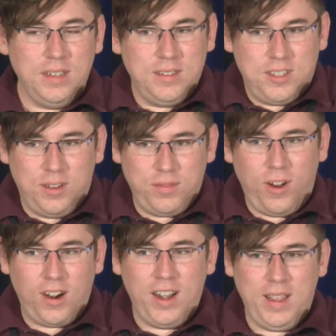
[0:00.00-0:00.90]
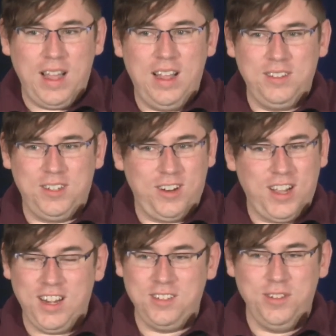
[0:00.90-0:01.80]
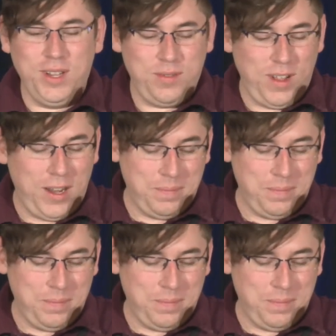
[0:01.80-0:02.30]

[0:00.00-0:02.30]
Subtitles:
so far SuriCata is doing fine.